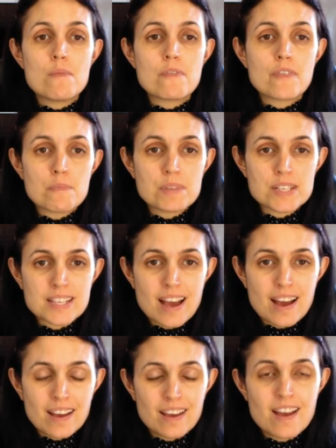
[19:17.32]
from the
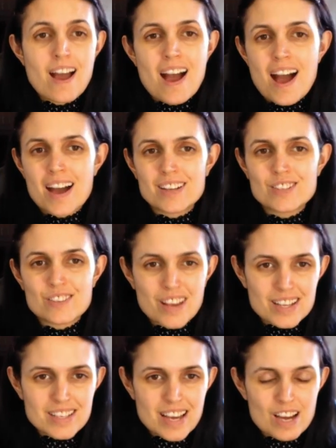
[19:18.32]
sky, and on
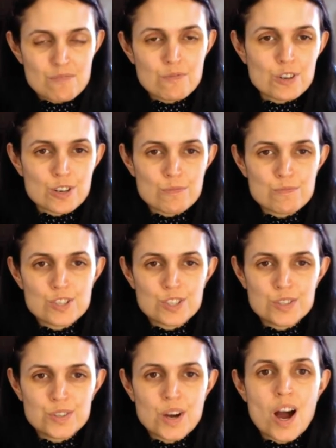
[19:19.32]
that day I woke up
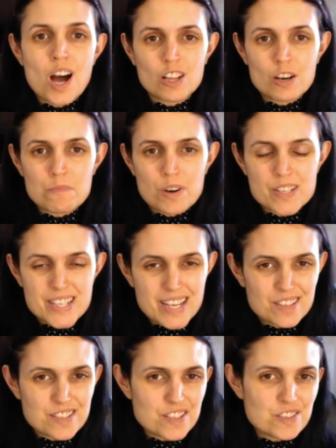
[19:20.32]
to a lot more
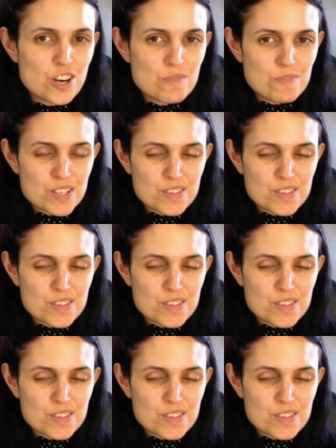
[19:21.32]
sales than normal,